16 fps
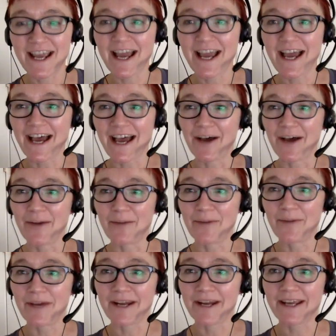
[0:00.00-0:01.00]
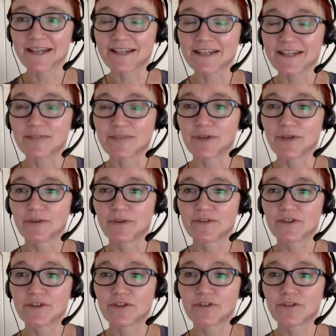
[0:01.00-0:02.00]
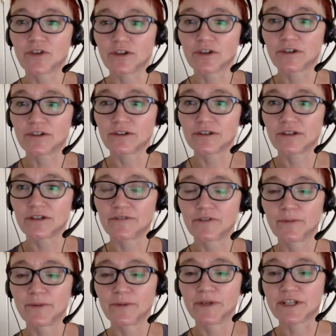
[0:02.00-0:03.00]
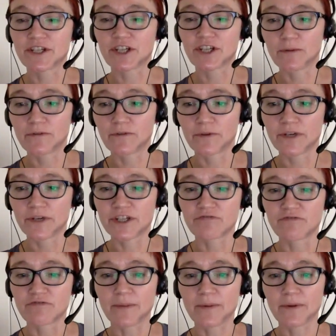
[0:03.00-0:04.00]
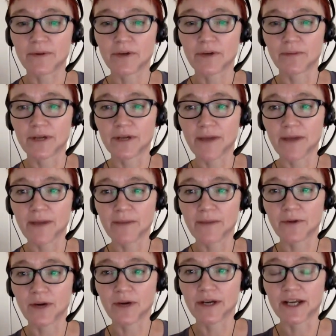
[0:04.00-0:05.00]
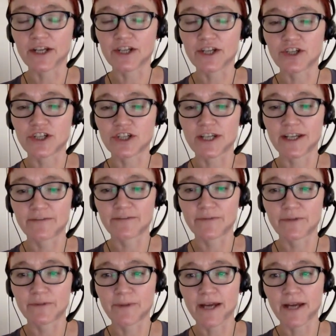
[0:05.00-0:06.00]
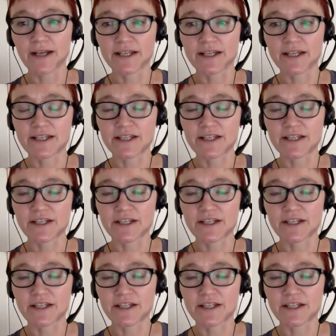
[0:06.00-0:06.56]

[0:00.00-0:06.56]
And I guess as we've sort of got a few minutes to go before we need to wrap up, it might be quite nice just to hear from the panelists as to